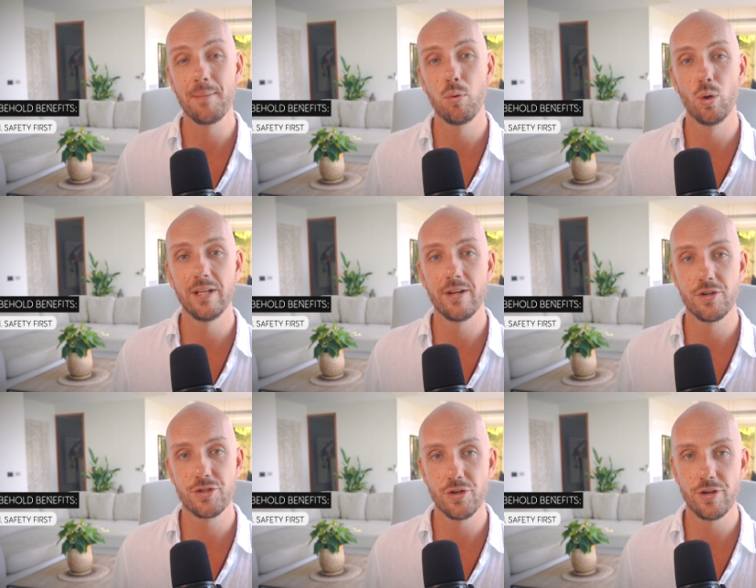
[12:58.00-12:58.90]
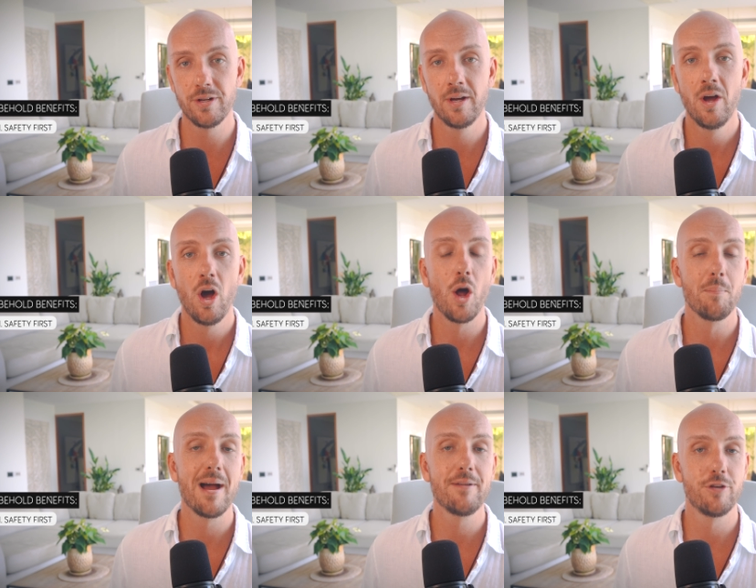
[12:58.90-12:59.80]
and poorly understood.
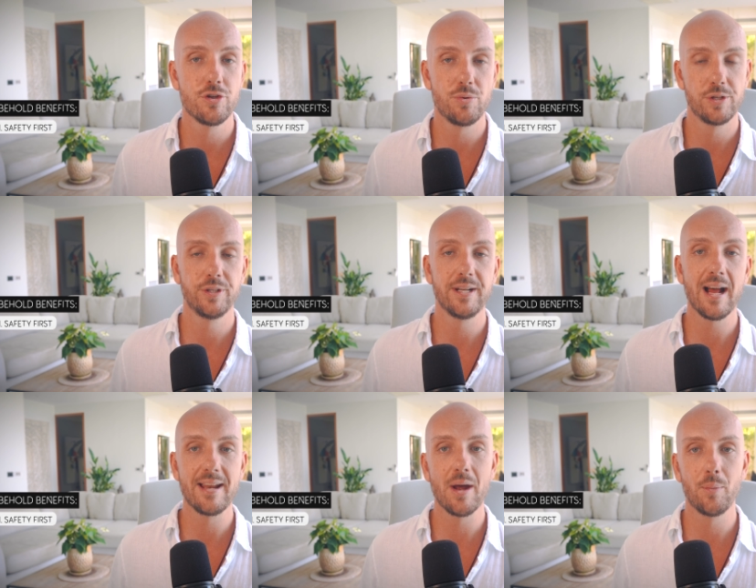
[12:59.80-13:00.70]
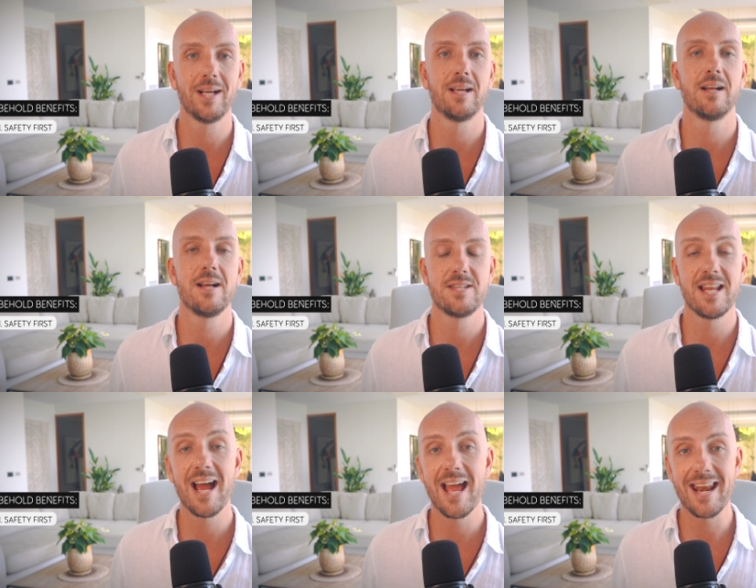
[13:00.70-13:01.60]
On my first retreat, I now recognize
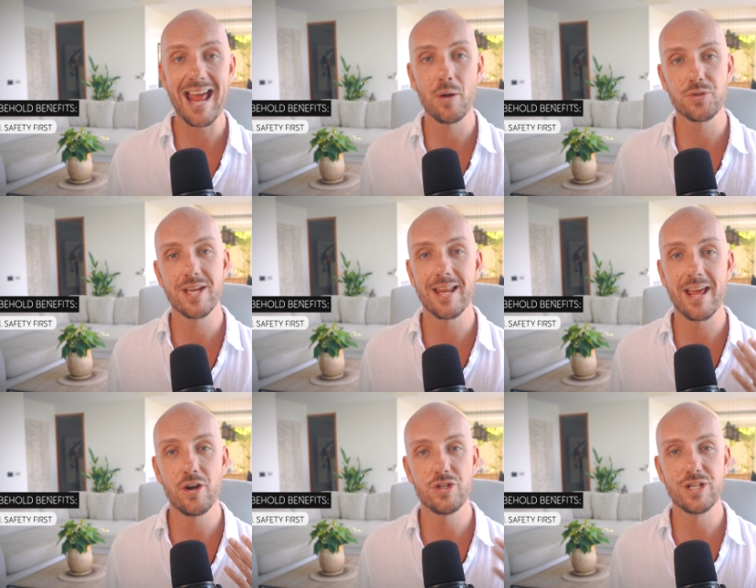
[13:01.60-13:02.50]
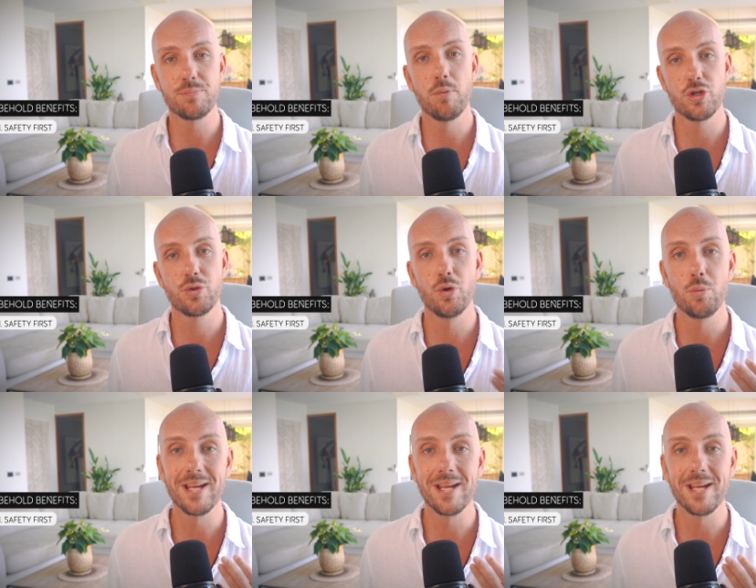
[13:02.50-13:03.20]
that I had outside energies push through